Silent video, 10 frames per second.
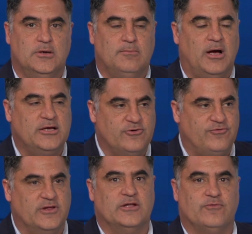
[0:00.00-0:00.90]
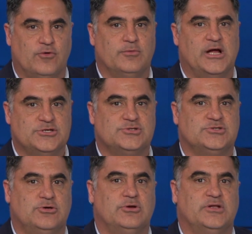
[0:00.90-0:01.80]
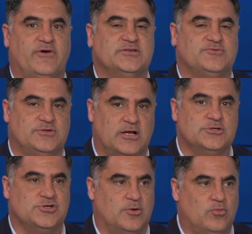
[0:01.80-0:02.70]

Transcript: Michael Flynn, the former national security advisor for Donald Trump,